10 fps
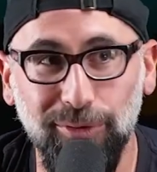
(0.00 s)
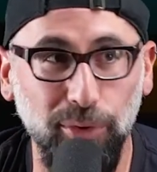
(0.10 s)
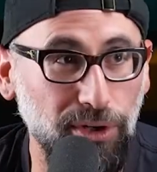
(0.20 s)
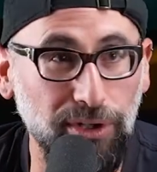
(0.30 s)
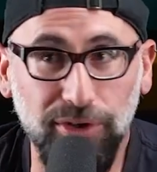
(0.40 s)

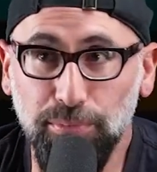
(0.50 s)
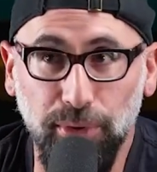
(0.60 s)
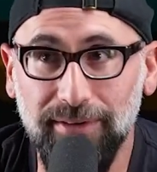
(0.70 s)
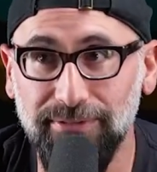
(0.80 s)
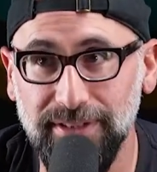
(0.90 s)
We'll cook you
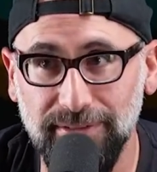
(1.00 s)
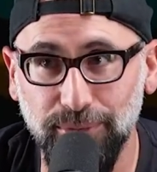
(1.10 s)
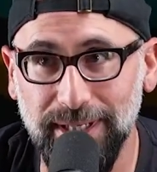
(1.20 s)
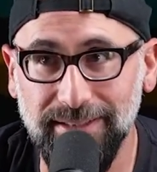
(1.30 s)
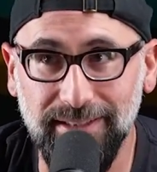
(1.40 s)
breakfast if
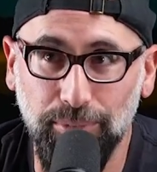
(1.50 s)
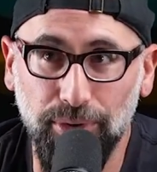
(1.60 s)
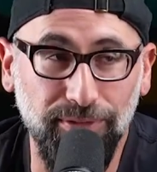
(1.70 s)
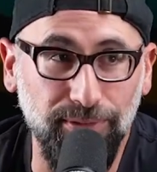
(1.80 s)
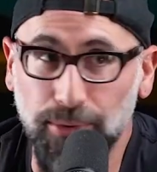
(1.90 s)
we can sleep on
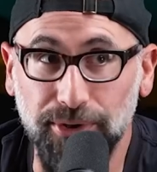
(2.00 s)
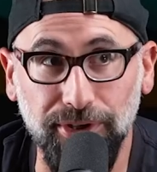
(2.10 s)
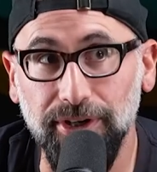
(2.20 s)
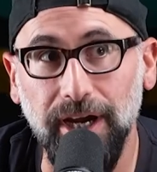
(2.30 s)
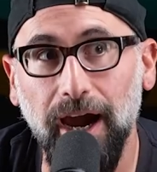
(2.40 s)
your floor or
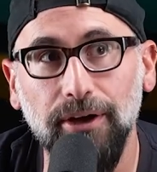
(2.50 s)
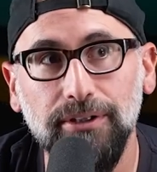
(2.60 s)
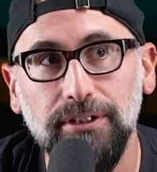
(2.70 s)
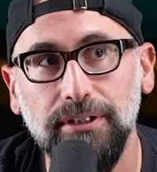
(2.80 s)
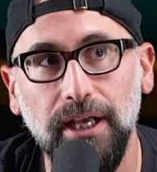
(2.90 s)
your
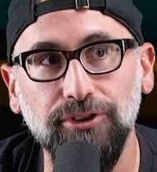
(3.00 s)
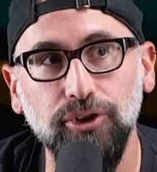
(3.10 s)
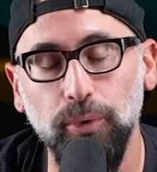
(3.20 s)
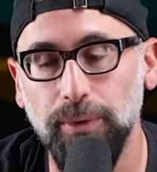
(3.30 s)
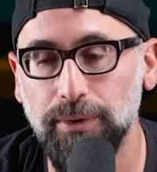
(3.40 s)
couch. And
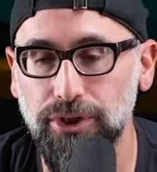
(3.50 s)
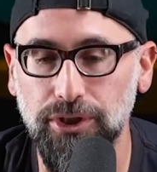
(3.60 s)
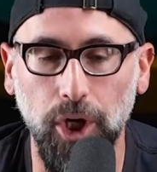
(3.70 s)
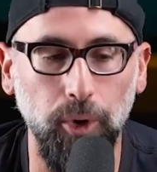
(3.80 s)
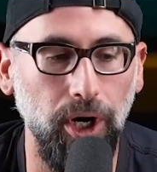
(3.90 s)
so we would
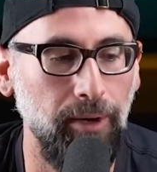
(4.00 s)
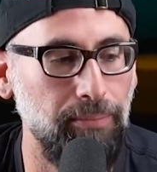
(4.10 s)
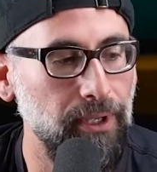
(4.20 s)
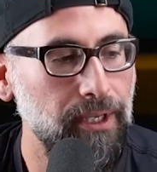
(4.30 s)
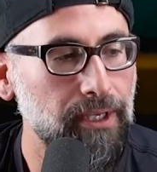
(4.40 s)
show up.